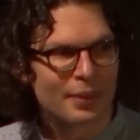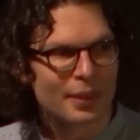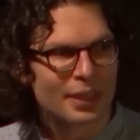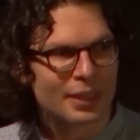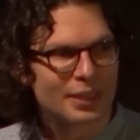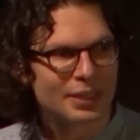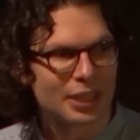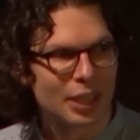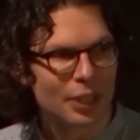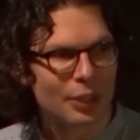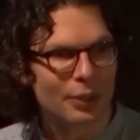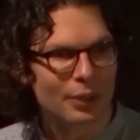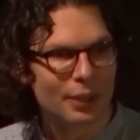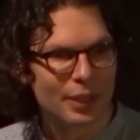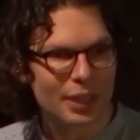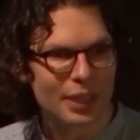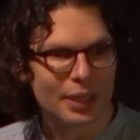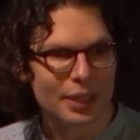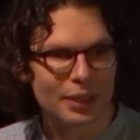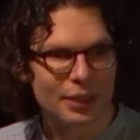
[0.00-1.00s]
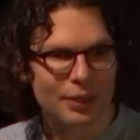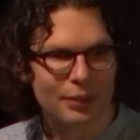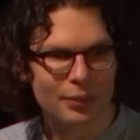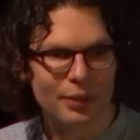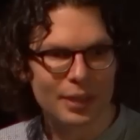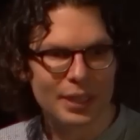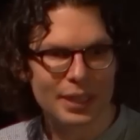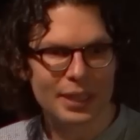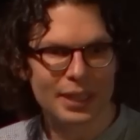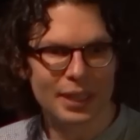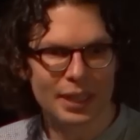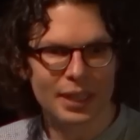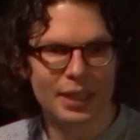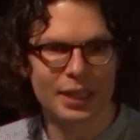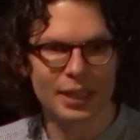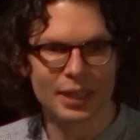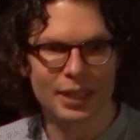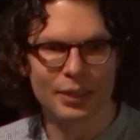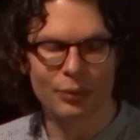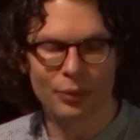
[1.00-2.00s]
So it
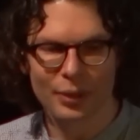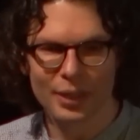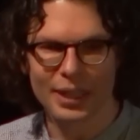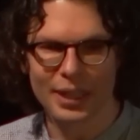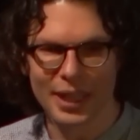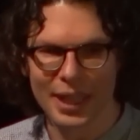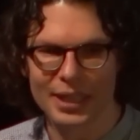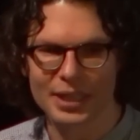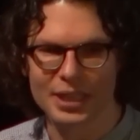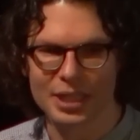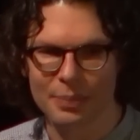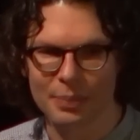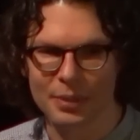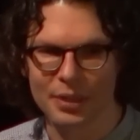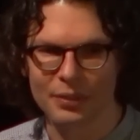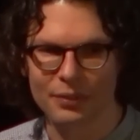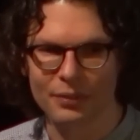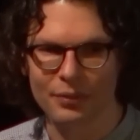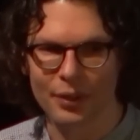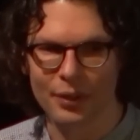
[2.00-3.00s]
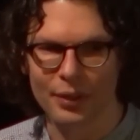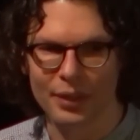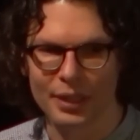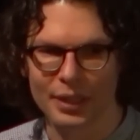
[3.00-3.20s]
really had to be very,